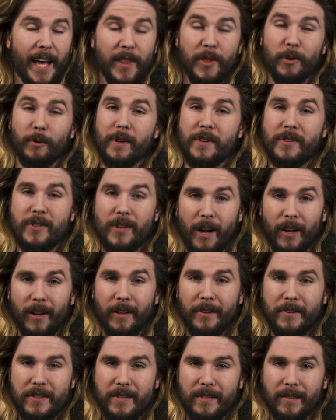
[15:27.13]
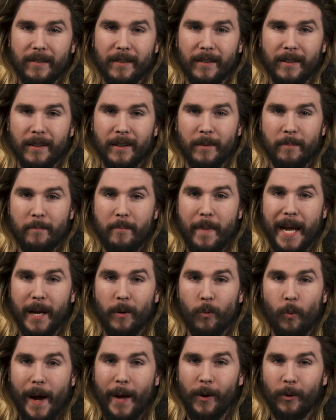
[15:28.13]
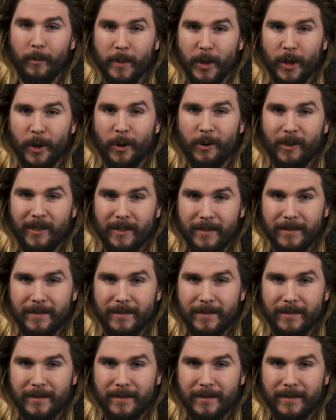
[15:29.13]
and the results may whelm you.